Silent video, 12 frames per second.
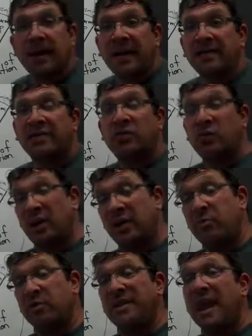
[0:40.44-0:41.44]
minutes. So we
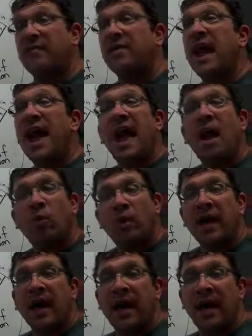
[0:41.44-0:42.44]
almost have an hour
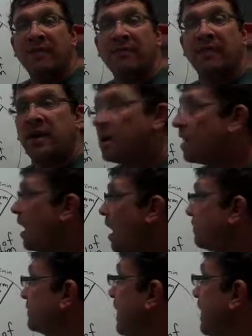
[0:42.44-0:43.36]
and a half of